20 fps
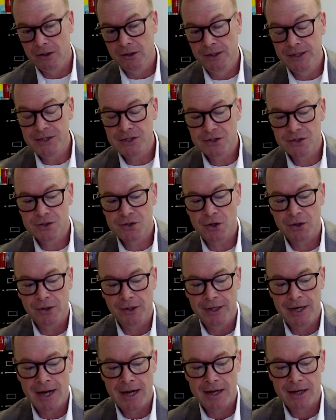at least
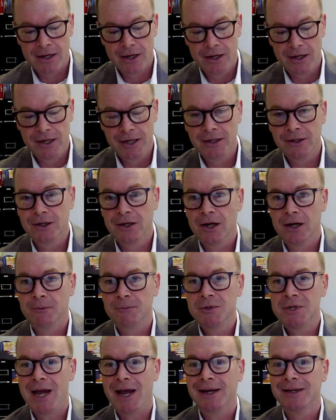certainly not an
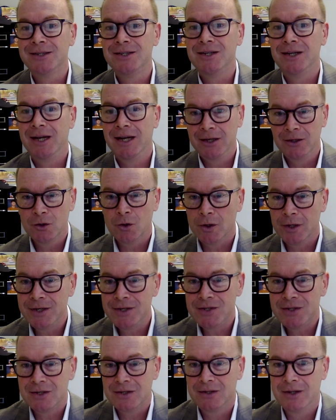income tax
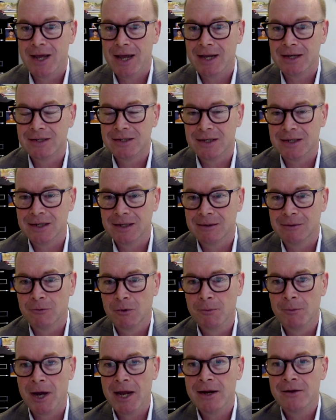increase that
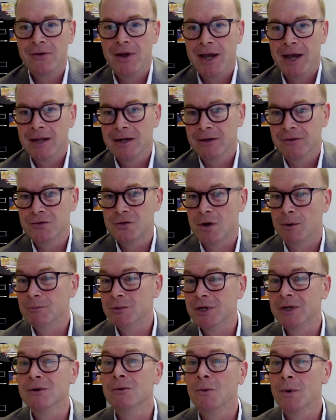we might have had if
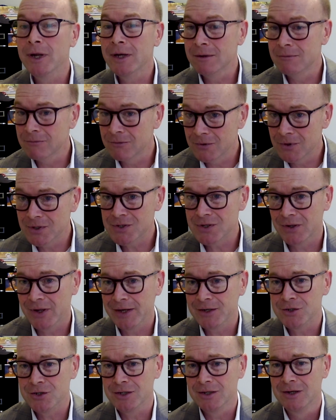Trump didn't win this
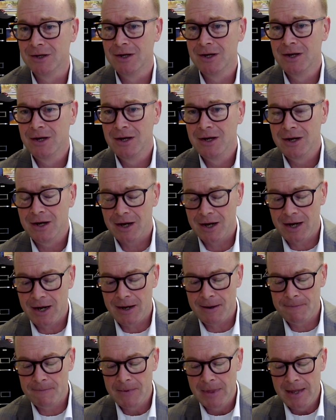election.
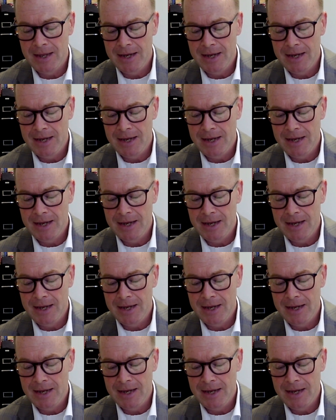And